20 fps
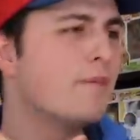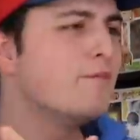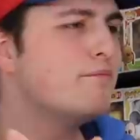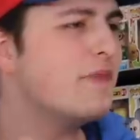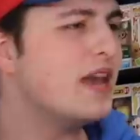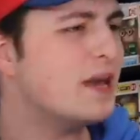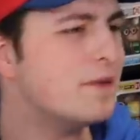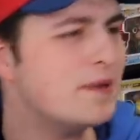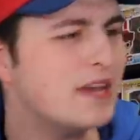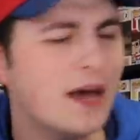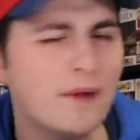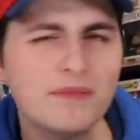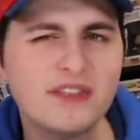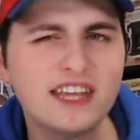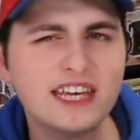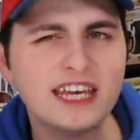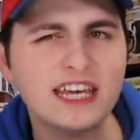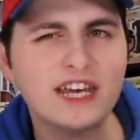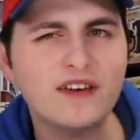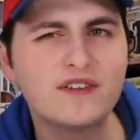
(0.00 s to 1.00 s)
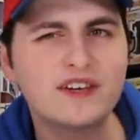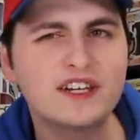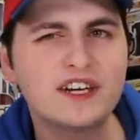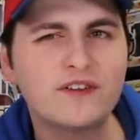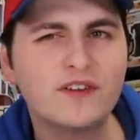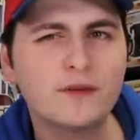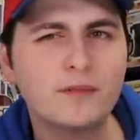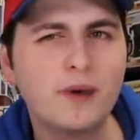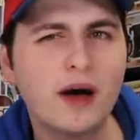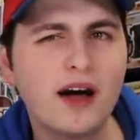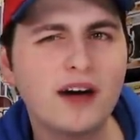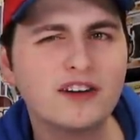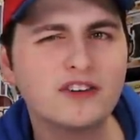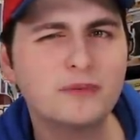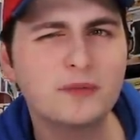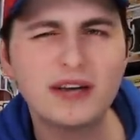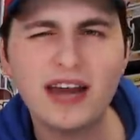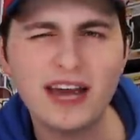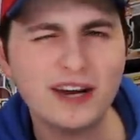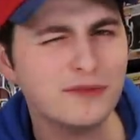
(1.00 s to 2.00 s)
Maybe I'm thinking of a different box,
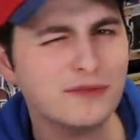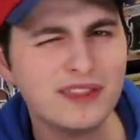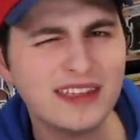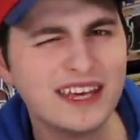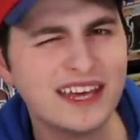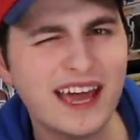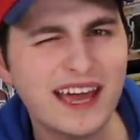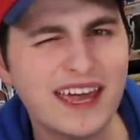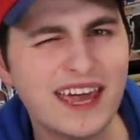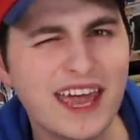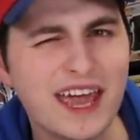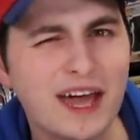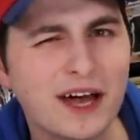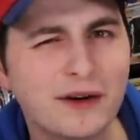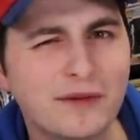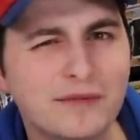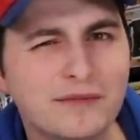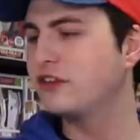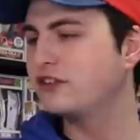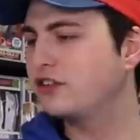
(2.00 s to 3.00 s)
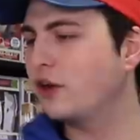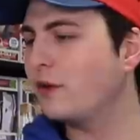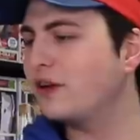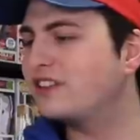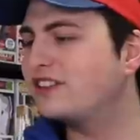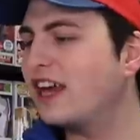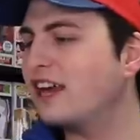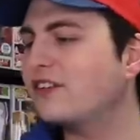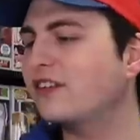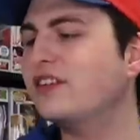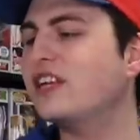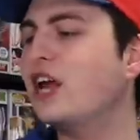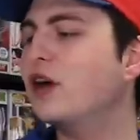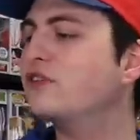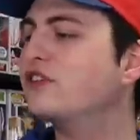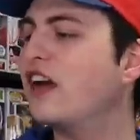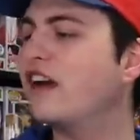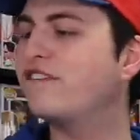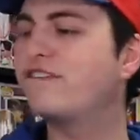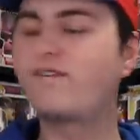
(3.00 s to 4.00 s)
but I don't think I am. So it says on the
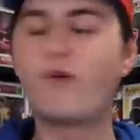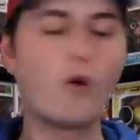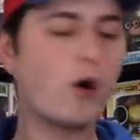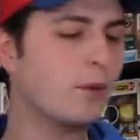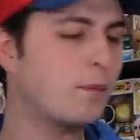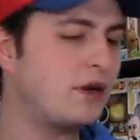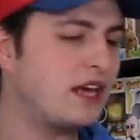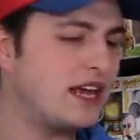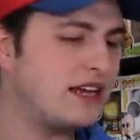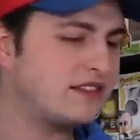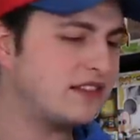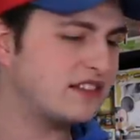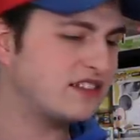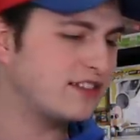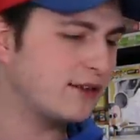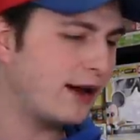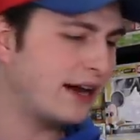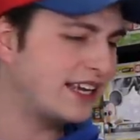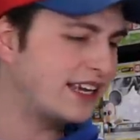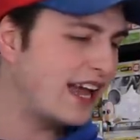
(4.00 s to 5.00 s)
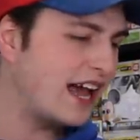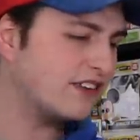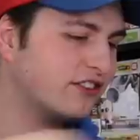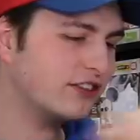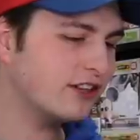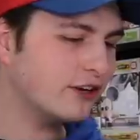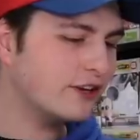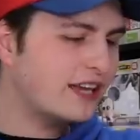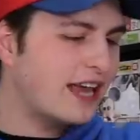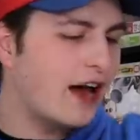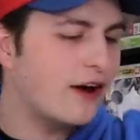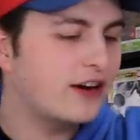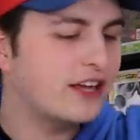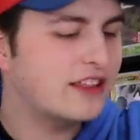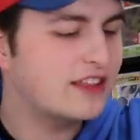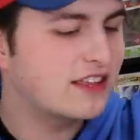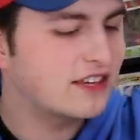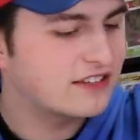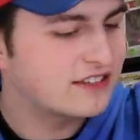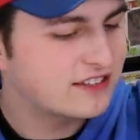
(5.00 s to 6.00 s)
outside, four pieces, so I guess they're
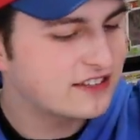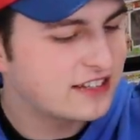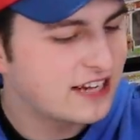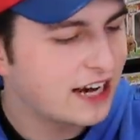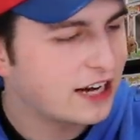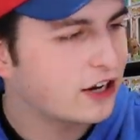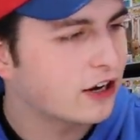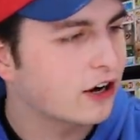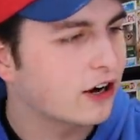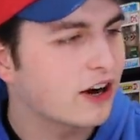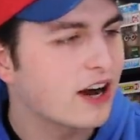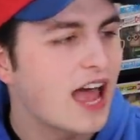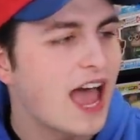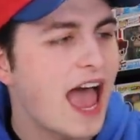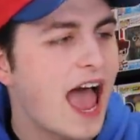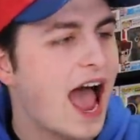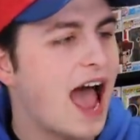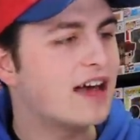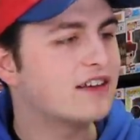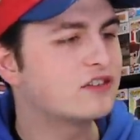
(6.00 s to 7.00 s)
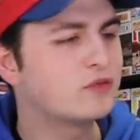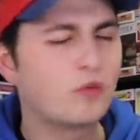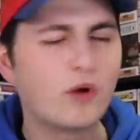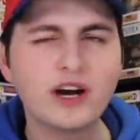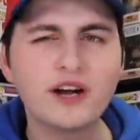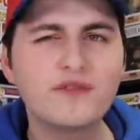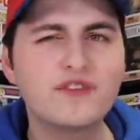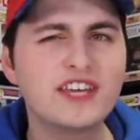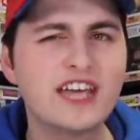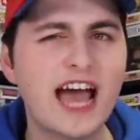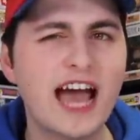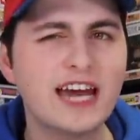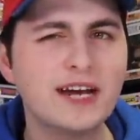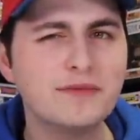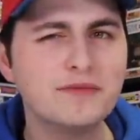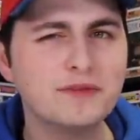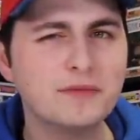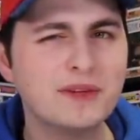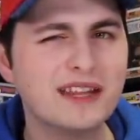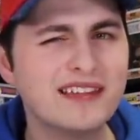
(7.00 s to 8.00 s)
counting the sticker as one of the
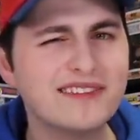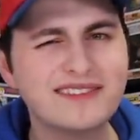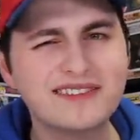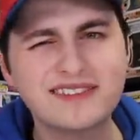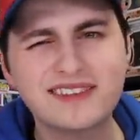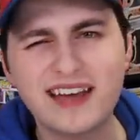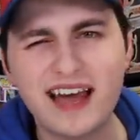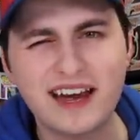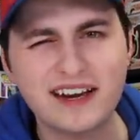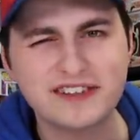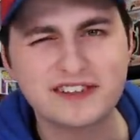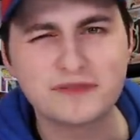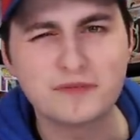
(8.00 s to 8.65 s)
items, but that's kind of